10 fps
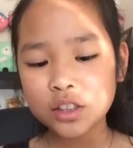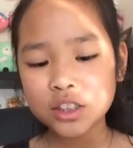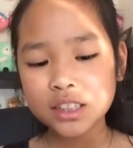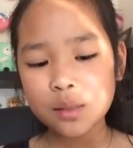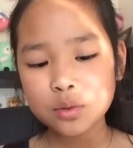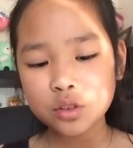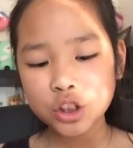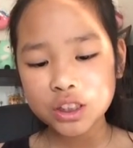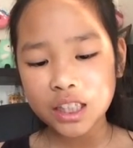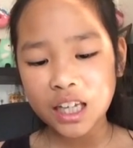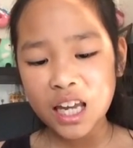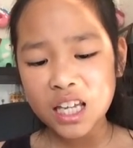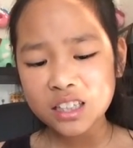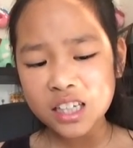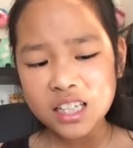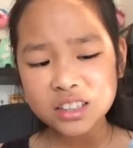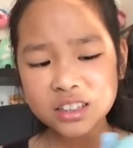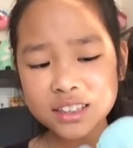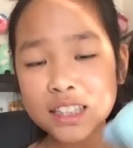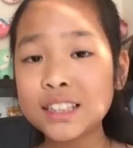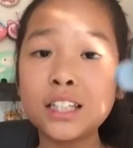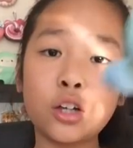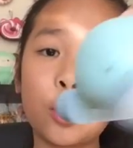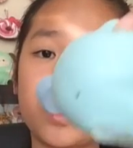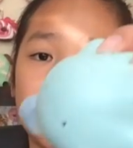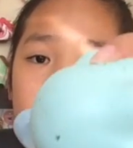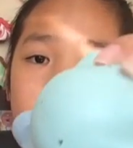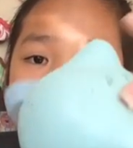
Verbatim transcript: so I just kept squishing it, and it just it didn't go well.